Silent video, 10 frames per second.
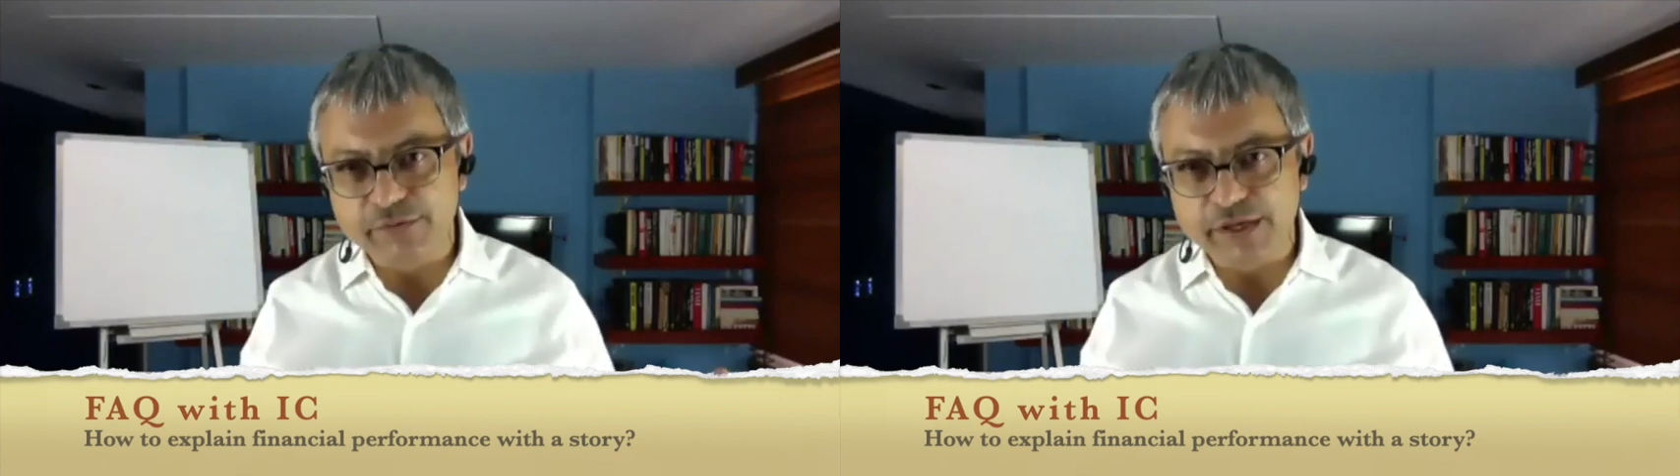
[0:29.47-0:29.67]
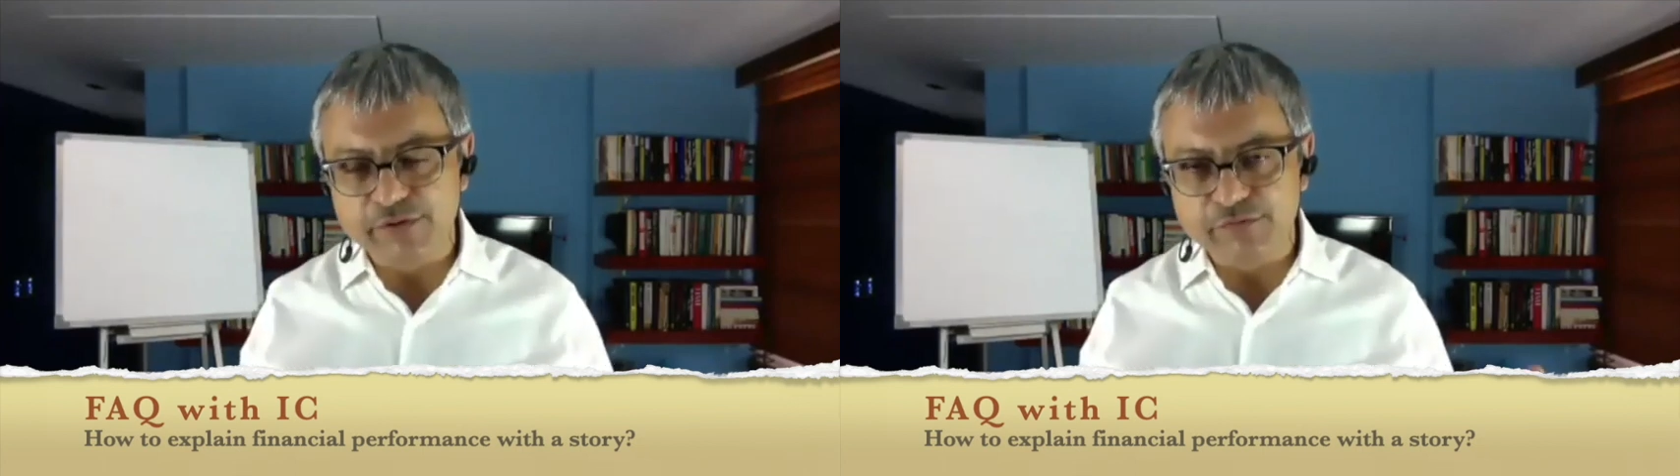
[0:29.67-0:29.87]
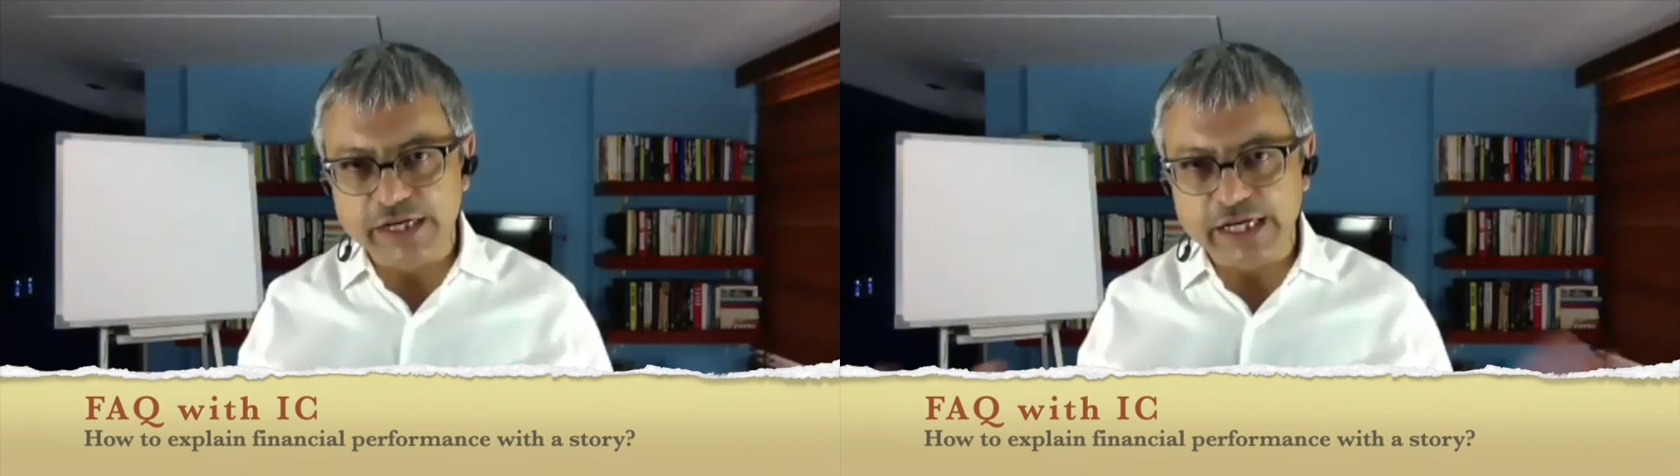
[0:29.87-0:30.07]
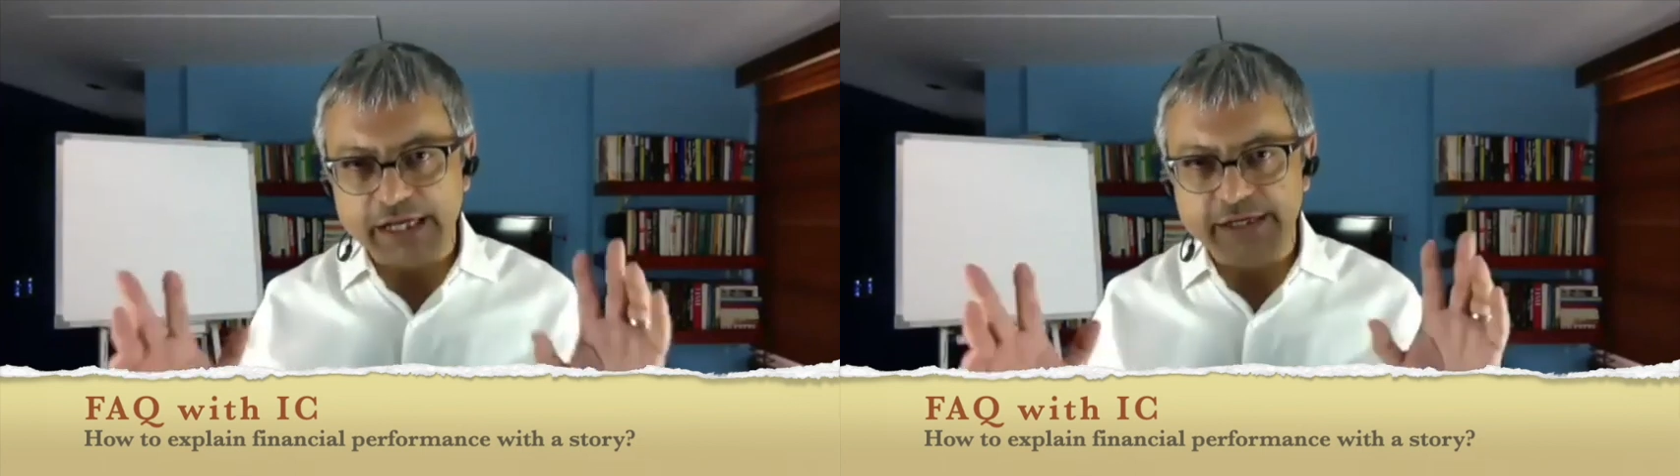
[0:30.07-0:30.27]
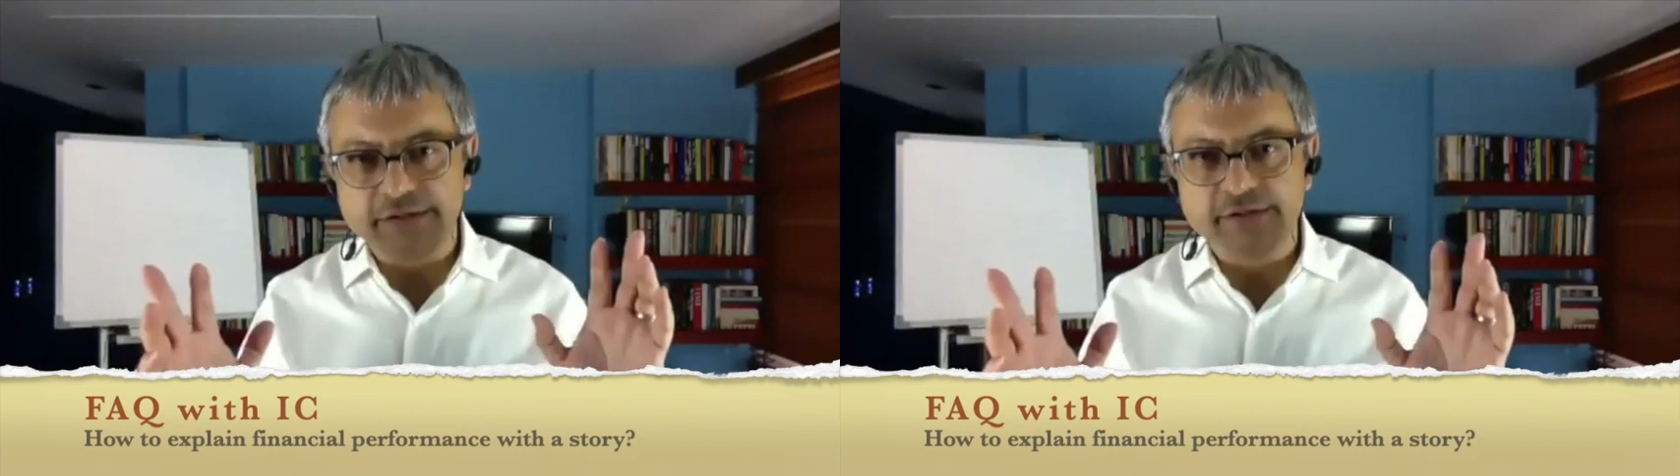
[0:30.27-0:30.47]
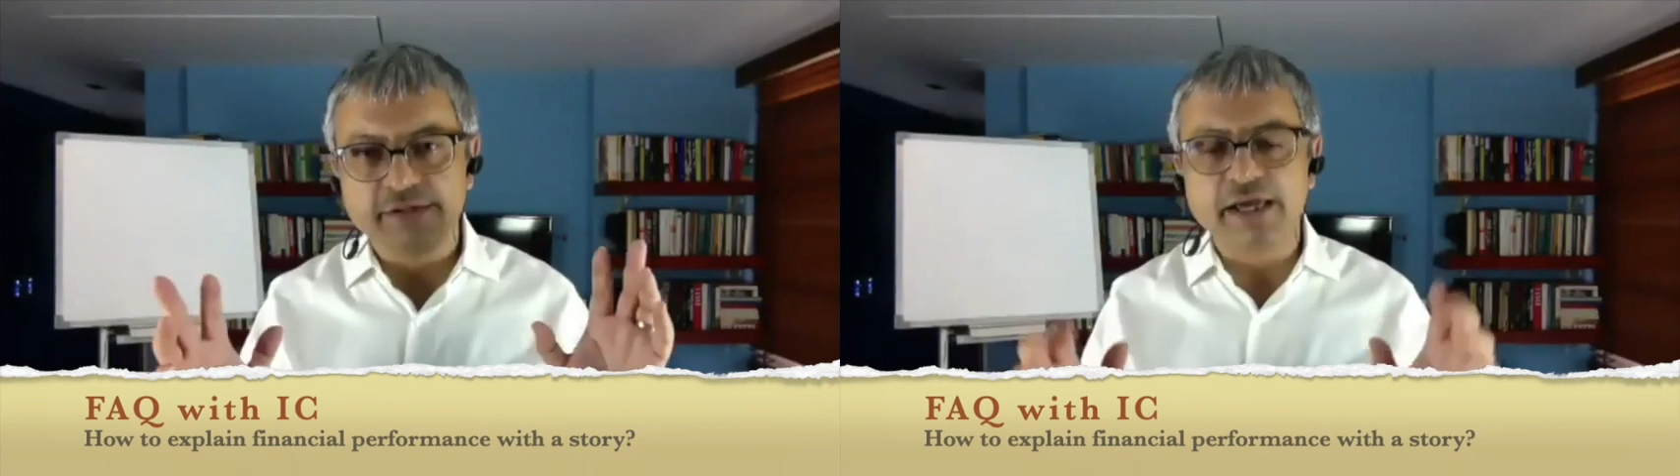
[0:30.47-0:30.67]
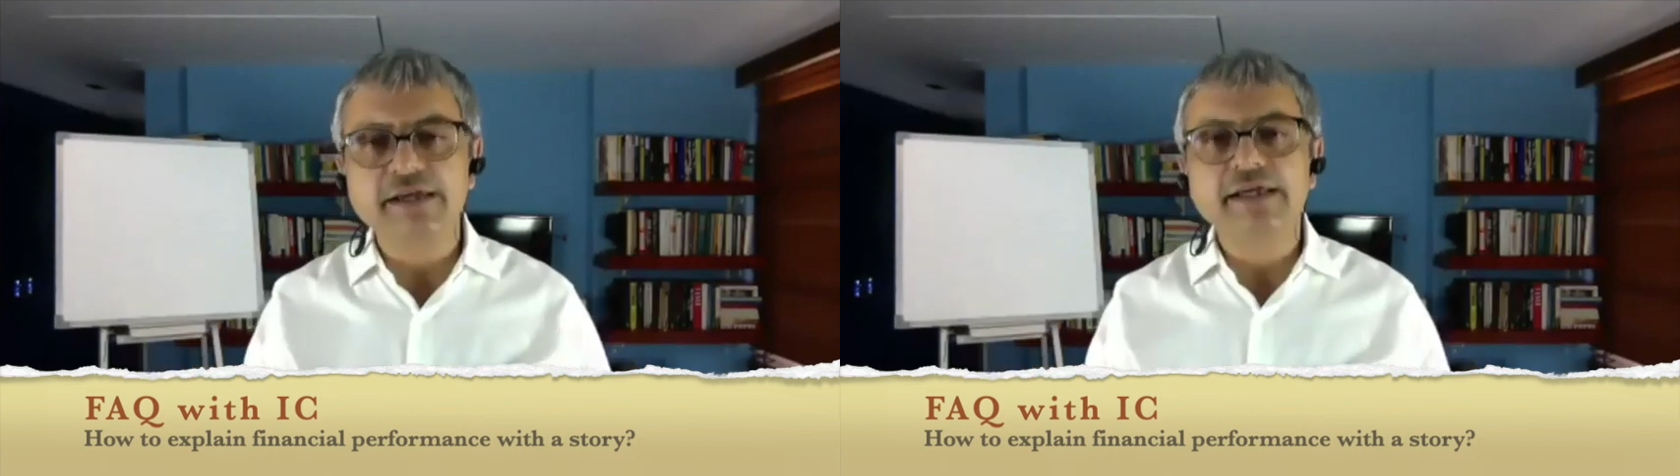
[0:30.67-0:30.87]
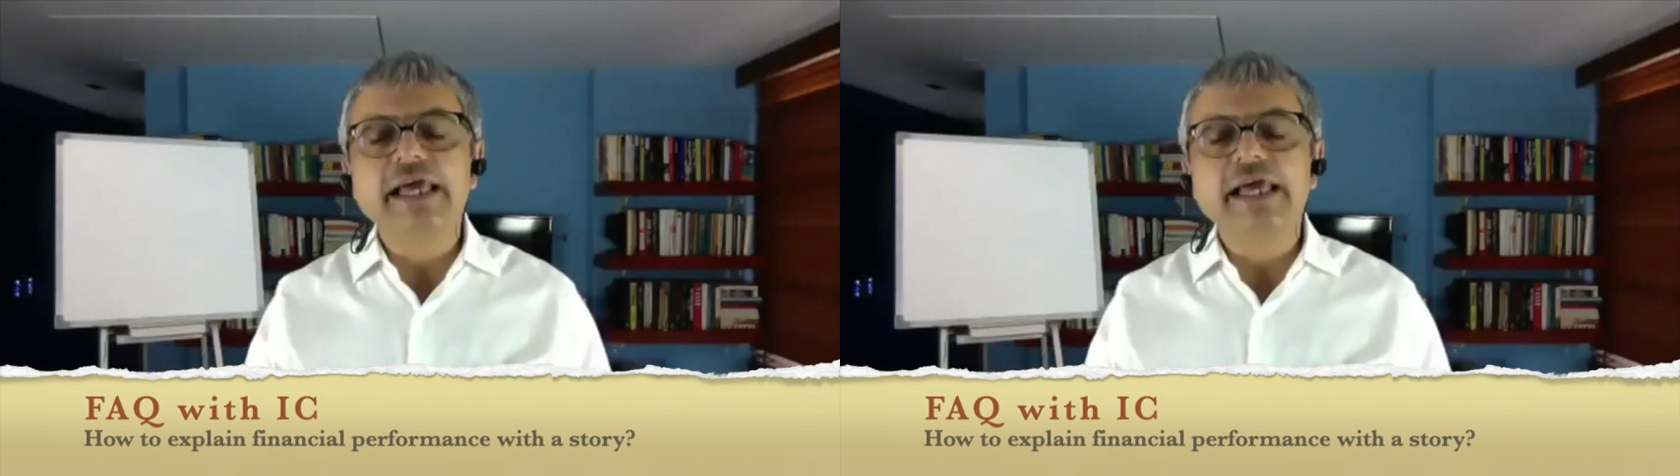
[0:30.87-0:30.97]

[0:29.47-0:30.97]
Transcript: way we've declined. Yeah.